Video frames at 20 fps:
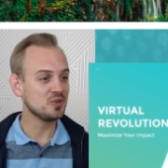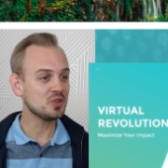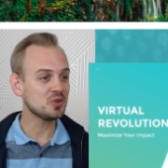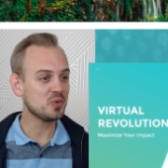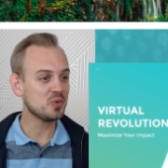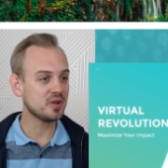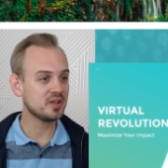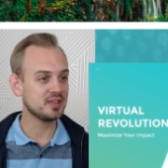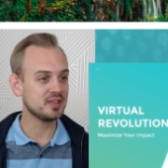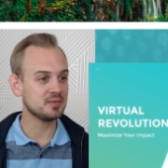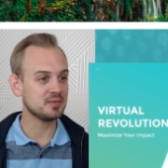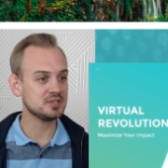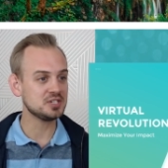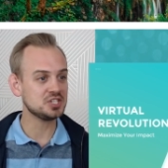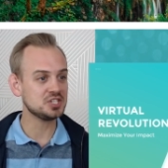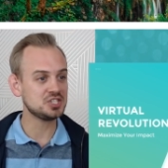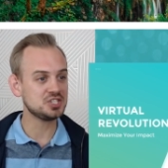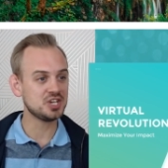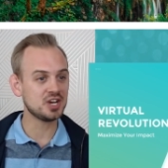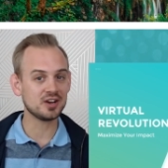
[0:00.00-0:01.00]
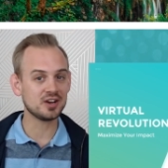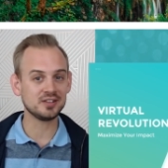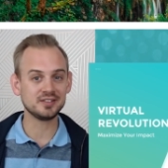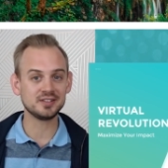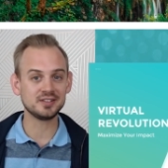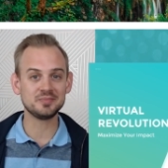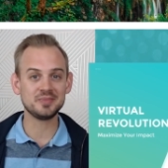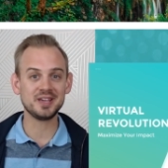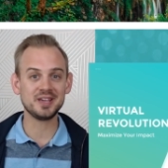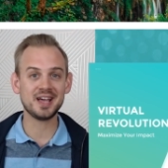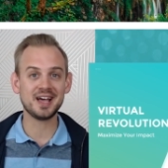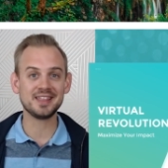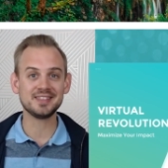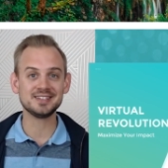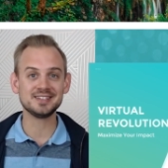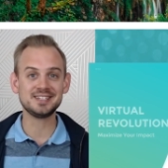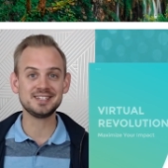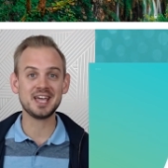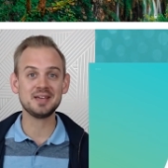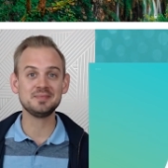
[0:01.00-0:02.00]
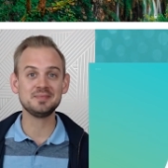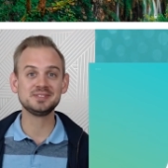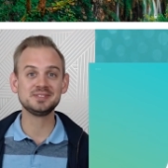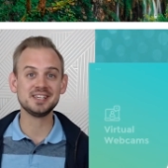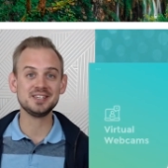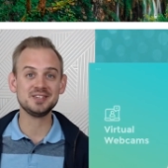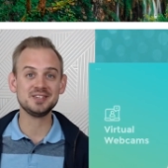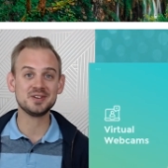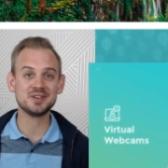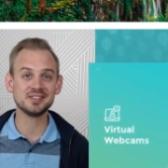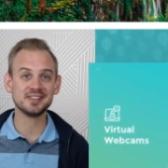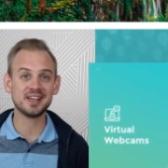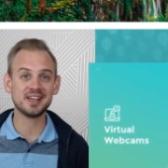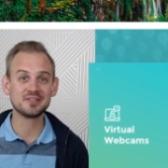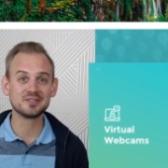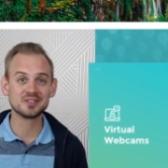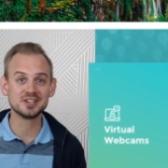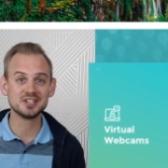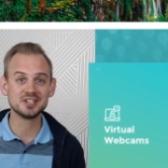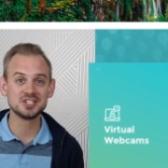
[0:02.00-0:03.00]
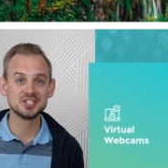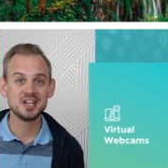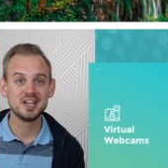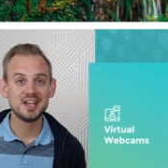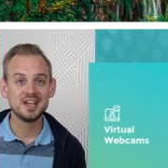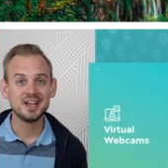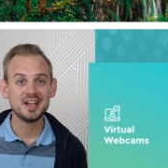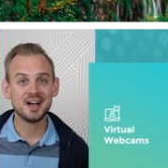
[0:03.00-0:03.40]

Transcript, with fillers: Real quickly, let me just share a little bit on the types that you can leverage.